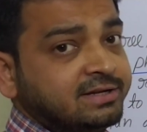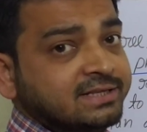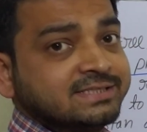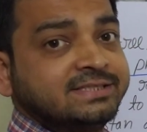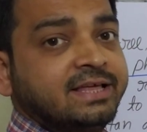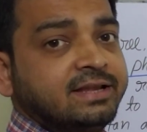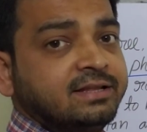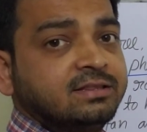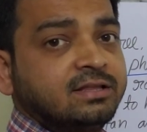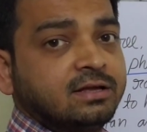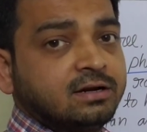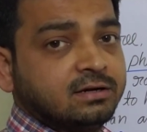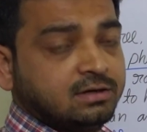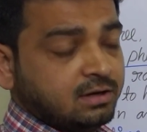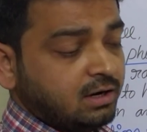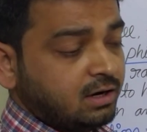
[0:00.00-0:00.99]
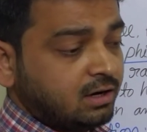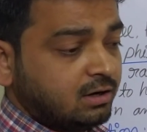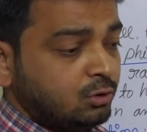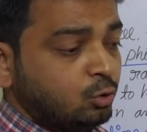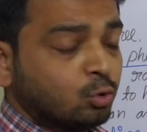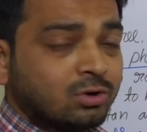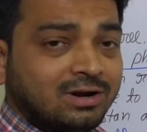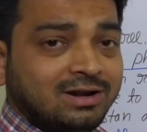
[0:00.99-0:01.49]
it is there in the
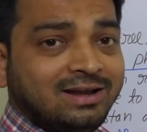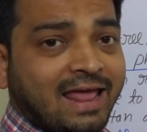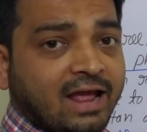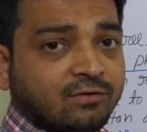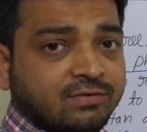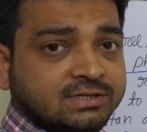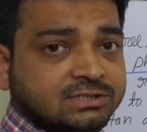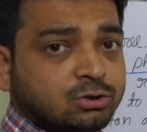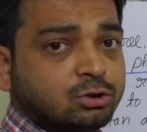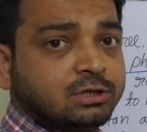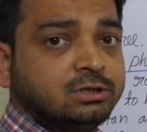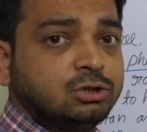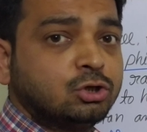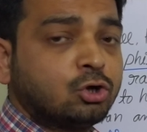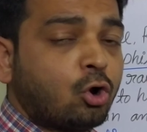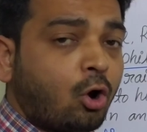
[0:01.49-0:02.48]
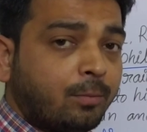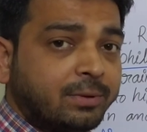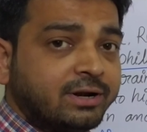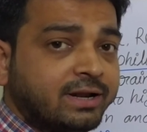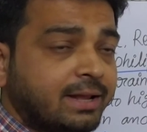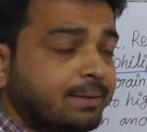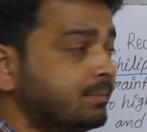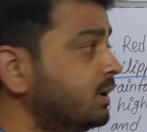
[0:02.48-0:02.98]
local language or in the
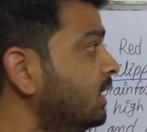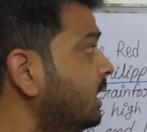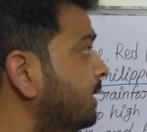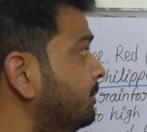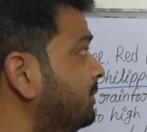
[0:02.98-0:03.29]
common name,